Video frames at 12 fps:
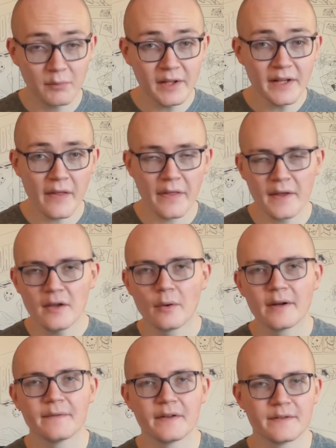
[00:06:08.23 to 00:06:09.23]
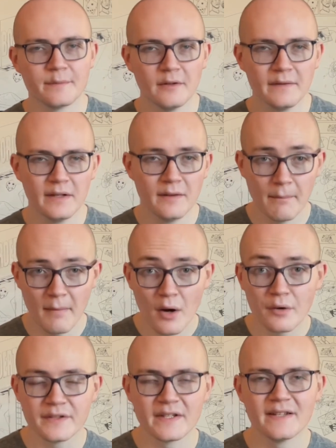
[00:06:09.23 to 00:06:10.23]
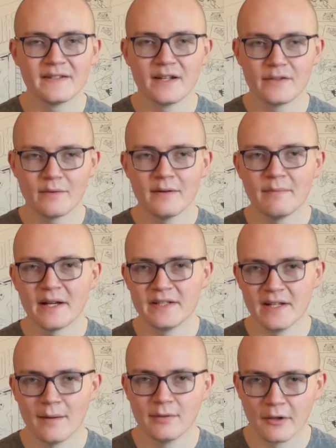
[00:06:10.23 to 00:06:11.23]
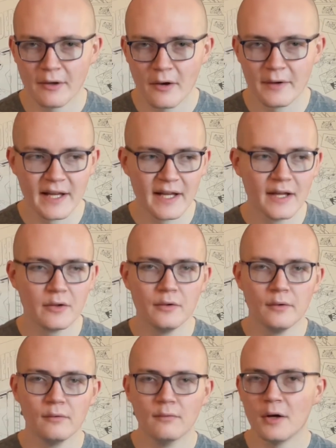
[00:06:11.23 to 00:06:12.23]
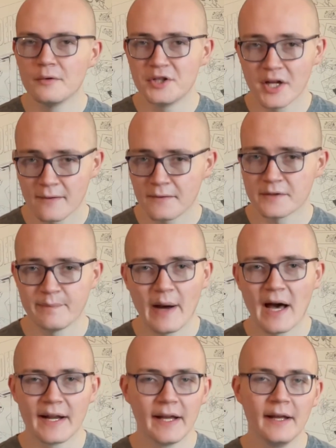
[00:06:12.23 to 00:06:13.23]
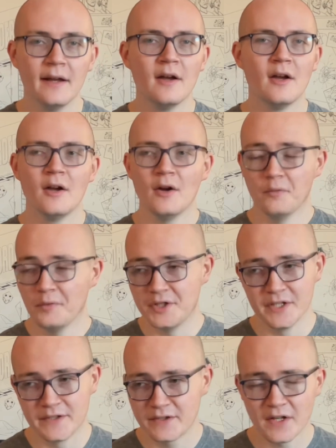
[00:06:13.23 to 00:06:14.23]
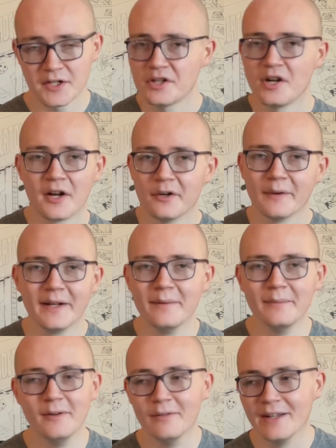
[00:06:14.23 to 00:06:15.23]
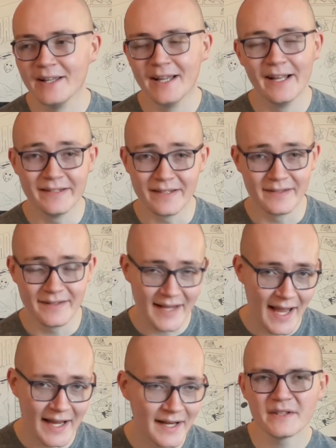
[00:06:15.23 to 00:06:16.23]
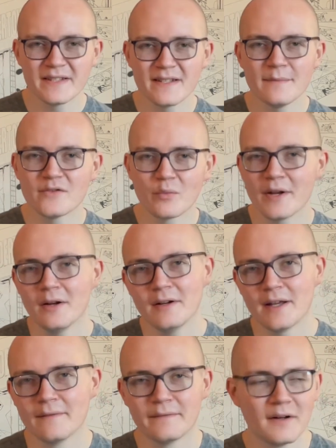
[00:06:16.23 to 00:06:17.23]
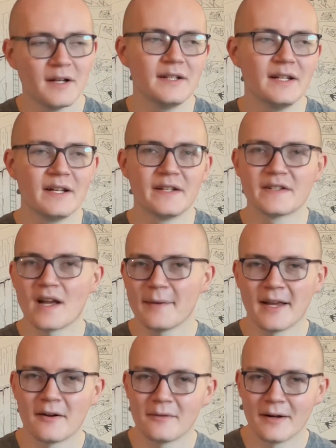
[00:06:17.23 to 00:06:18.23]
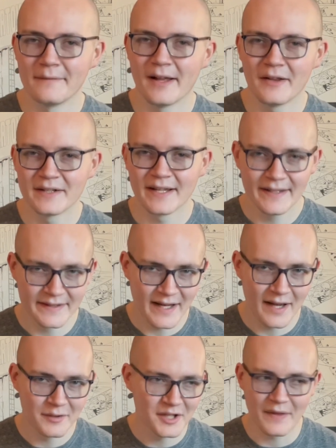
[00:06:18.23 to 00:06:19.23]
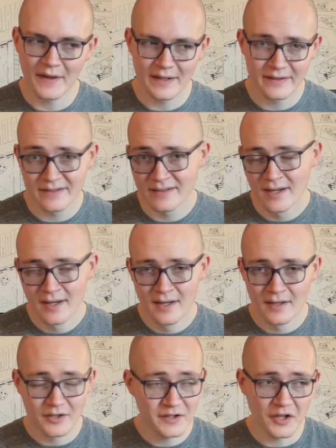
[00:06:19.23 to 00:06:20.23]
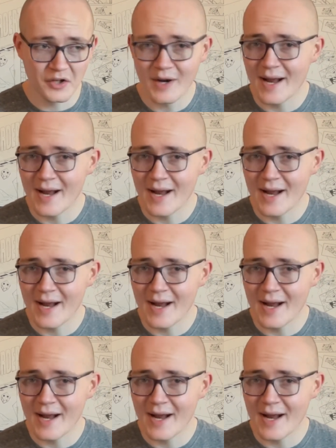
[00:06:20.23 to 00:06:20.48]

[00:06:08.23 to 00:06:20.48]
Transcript: really the thing going for this movie the most is that it's written by Diablo Cody, who wrote Jennifer's Body, which is such an underrated movie. It's insane. This seems weird and fun, and it's coming out around Valentine's Day, which I think is just a good